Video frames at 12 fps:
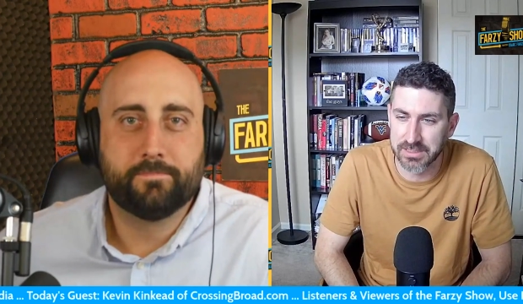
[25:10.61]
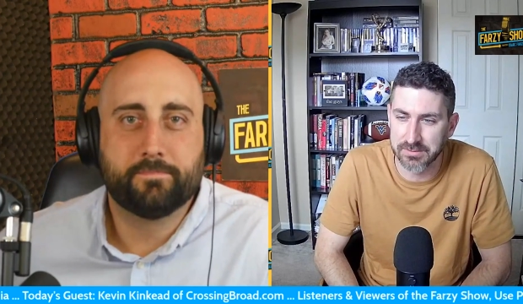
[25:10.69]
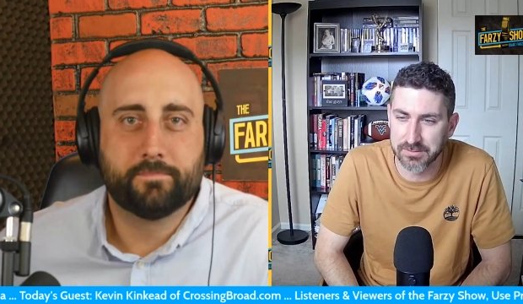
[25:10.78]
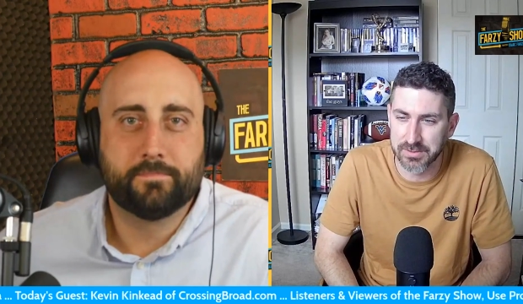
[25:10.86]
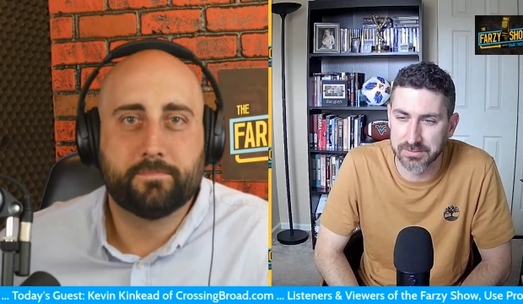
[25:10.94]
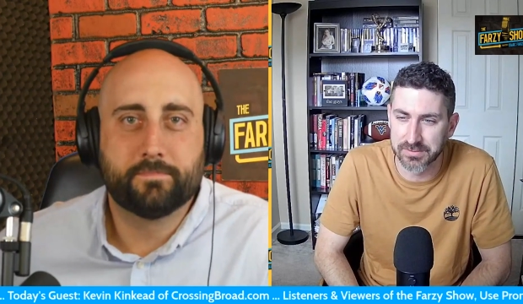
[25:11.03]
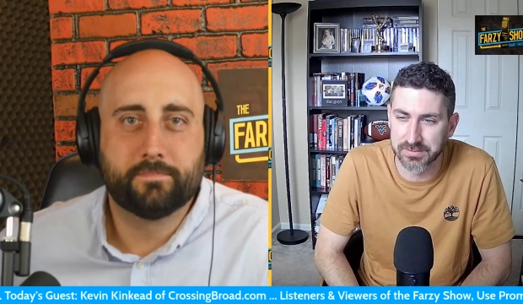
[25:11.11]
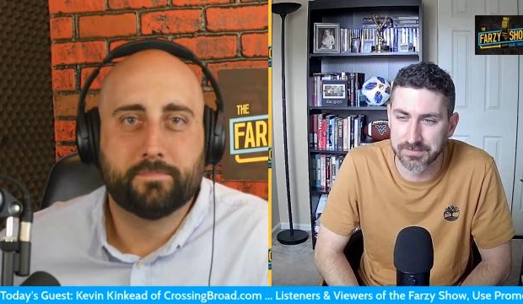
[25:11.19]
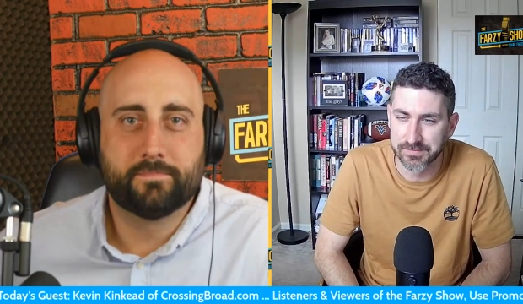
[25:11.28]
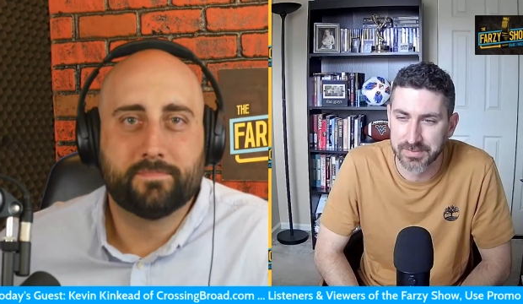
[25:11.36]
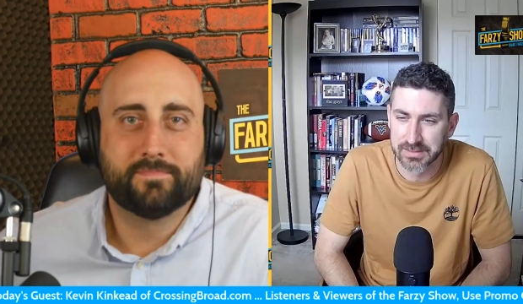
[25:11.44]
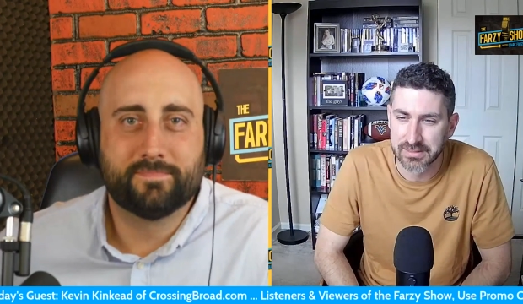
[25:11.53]
Speaker 1: So maybe
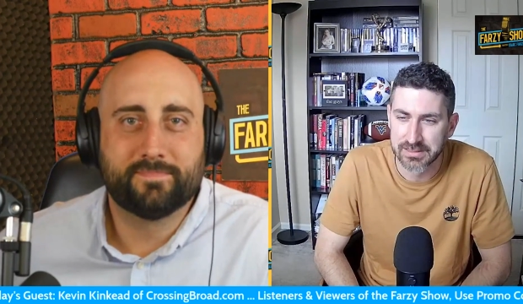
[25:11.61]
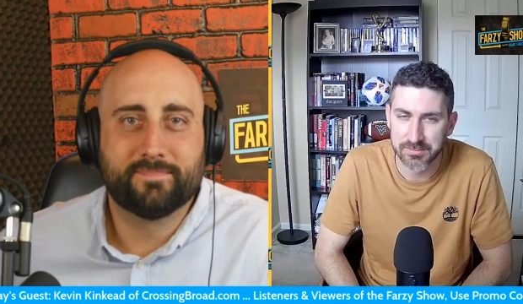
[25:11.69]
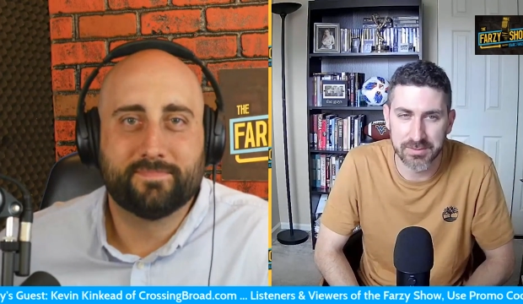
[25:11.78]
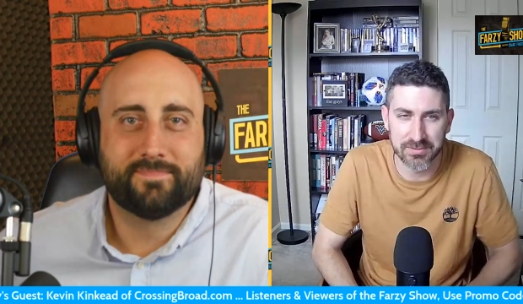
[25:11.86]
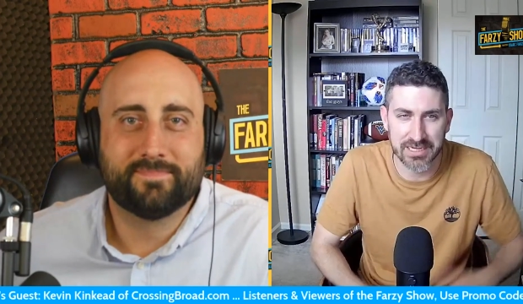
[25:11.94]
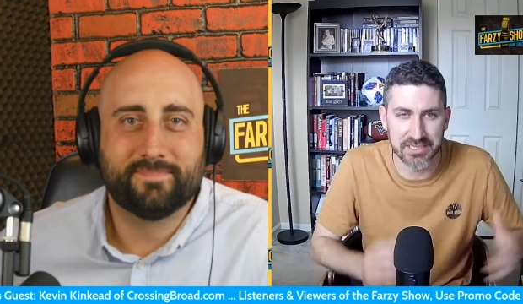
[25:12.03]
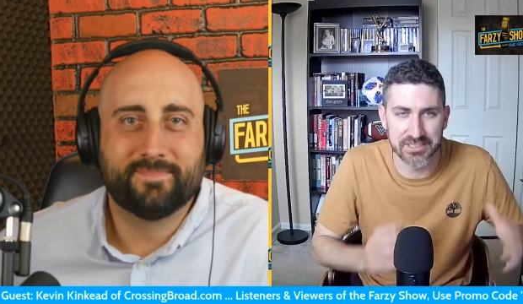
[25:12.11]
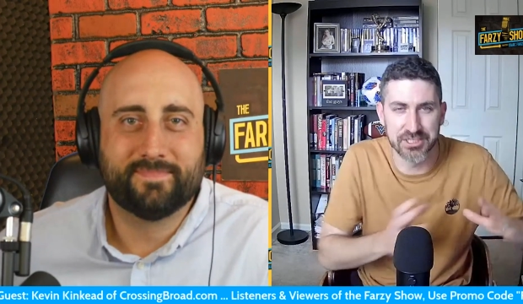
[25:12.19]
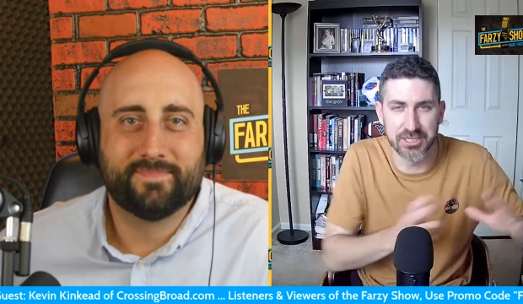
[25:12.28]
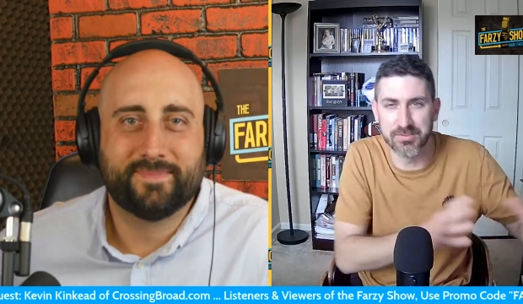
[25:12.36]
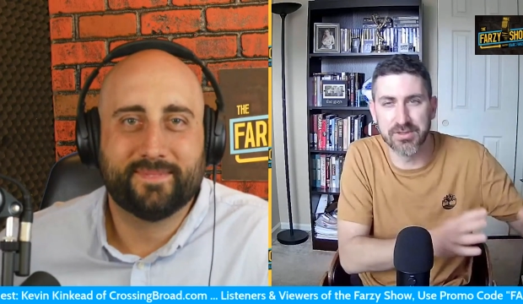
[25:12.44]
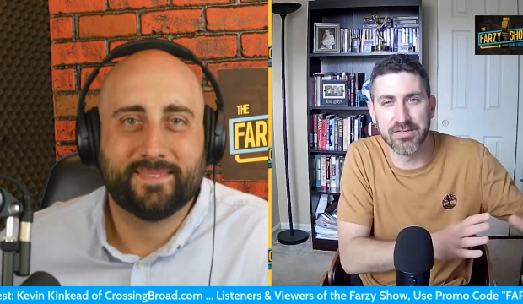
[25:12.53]
people people
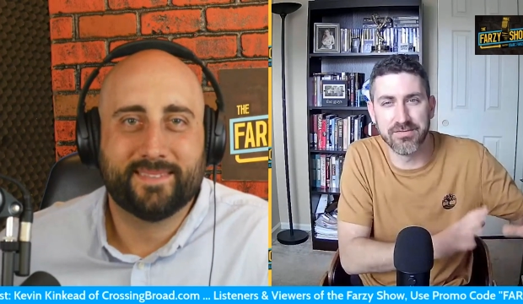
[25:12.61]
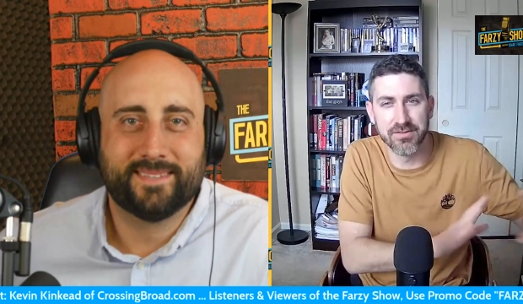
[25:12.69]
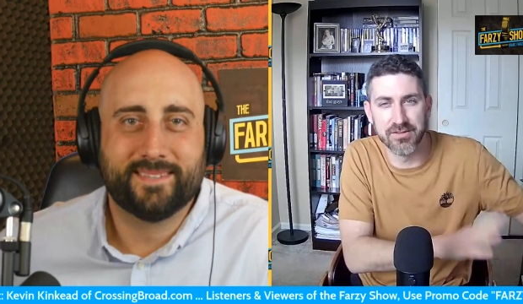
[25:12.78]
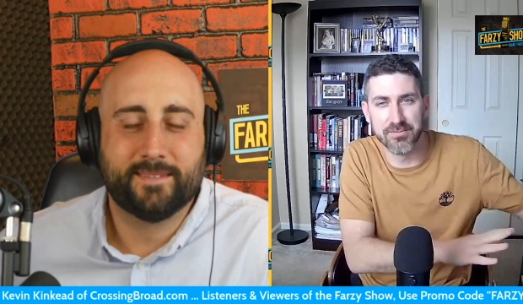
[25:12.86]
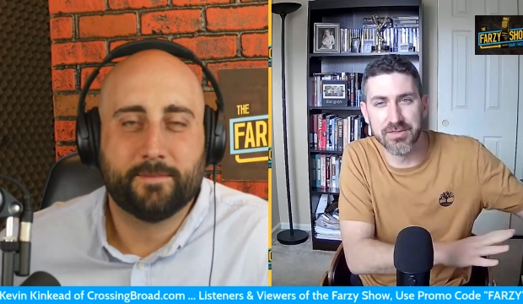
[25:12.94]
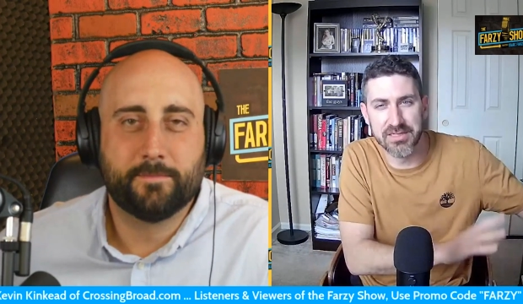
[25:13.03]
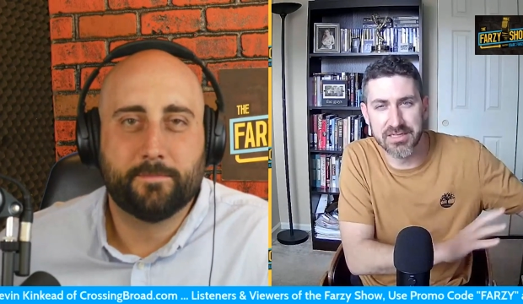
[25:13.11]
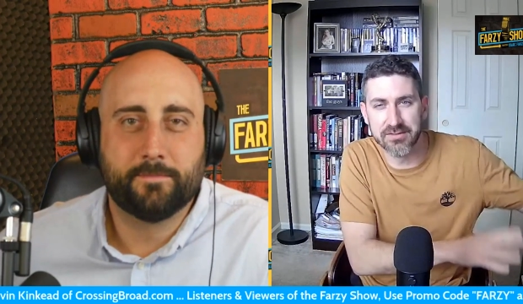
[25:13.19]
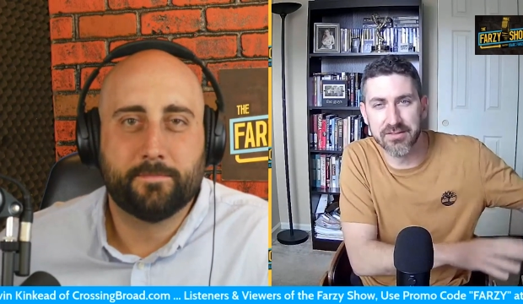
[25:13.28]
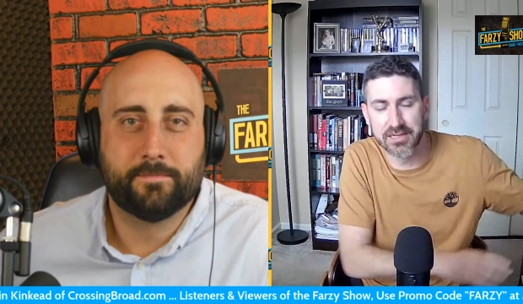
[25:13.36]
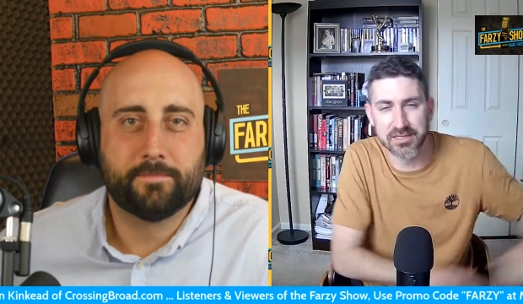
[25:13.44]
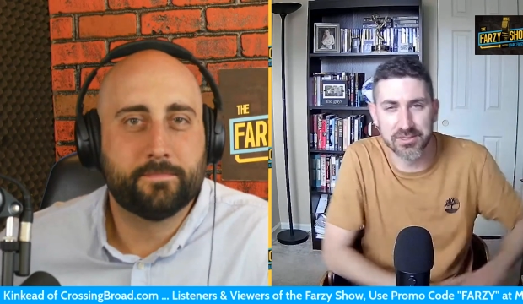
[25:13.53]
kind of jumped off a little
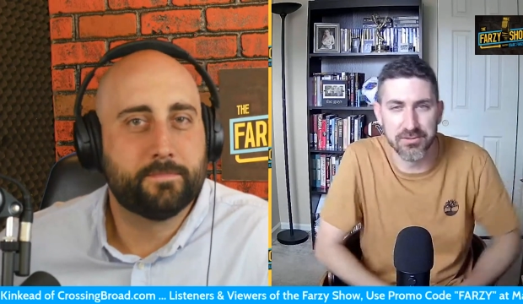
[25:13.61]
bit, needed